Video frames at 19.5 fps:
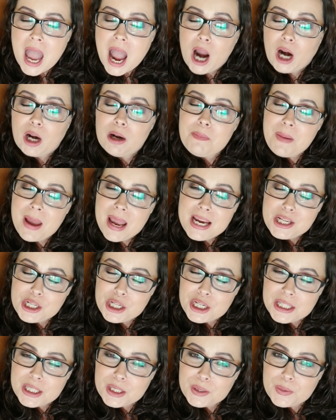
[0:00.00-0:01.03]
our
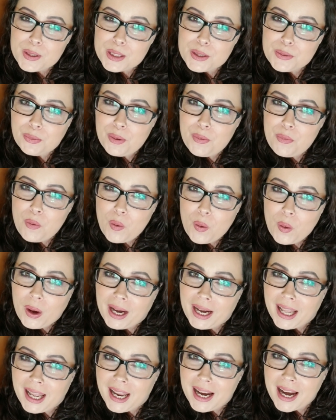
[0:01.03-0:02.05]
patience was
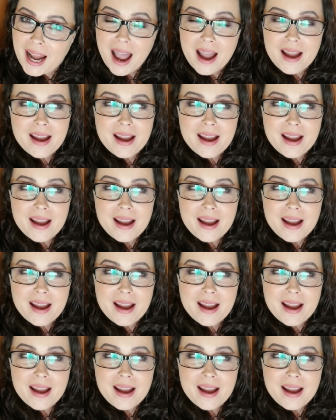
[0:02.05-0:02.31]
rewarded. I